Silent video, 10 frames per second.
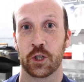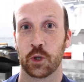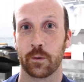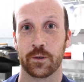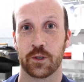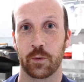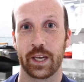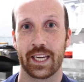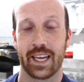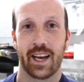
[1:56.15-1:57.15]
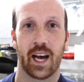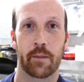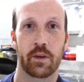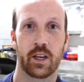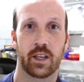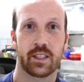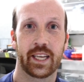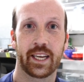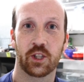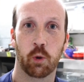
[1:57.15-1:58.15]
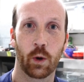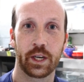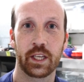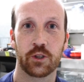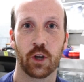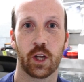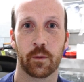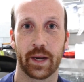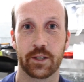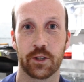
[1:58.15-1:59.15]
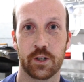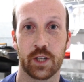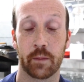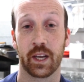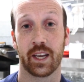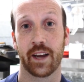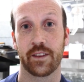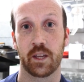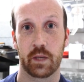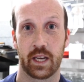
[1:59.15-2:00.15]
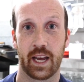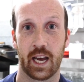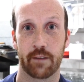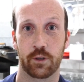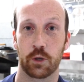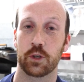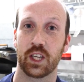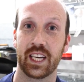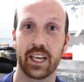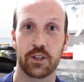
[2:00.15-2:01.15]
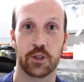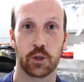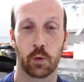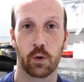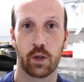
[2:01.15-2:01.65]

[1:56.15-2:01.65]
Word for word: short and sweet, I'm gonna take 20 Jolly Ranchers, I'm gonna cut them in half using each tool,